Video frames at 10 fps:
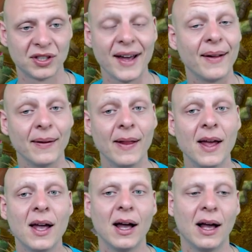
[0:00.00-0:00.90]

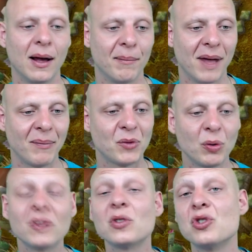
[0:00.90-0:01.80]
sell.
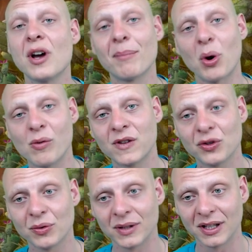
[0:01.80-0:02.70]
I'm going to jump
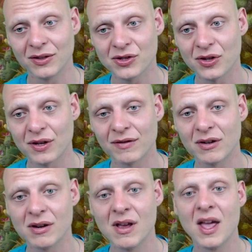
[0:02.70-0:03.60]
over to another
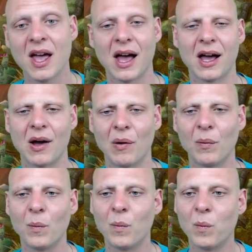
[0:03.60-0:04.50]
server. uh,
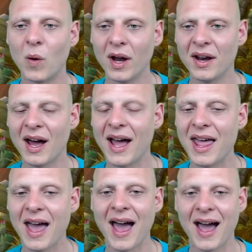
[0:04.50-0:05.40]
One
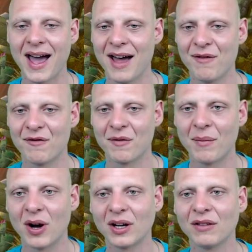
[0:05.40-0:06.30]
I have
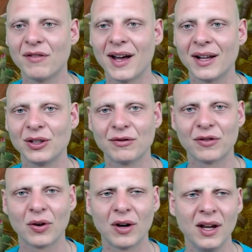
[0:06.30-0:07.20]
market
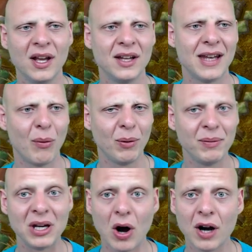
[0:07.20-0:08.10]
value for, that
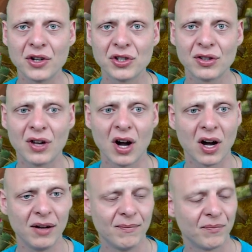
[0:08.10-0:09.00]
will be Argent
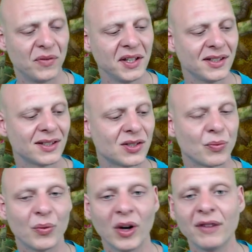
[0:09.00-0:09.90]
Dawn. This
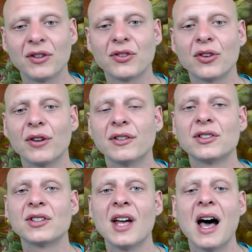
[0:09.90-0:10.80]
is one of the
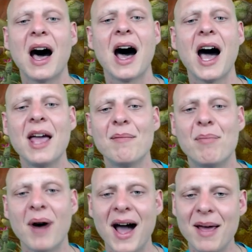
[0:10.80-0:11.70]
servers
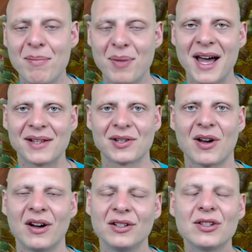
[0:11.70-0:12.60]
I buy
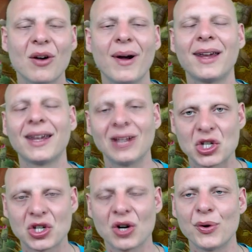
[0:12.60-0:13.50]
pets on, so I
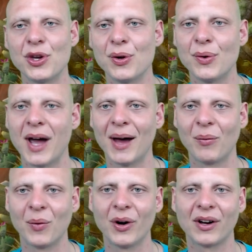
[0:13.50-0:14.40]
can show you
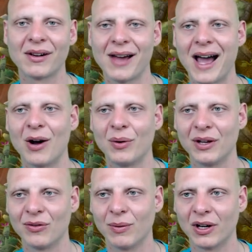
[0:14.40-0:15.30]
at work
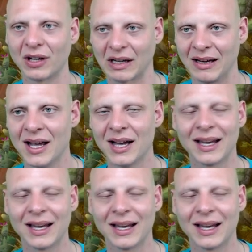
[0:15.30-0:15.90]
how it is working.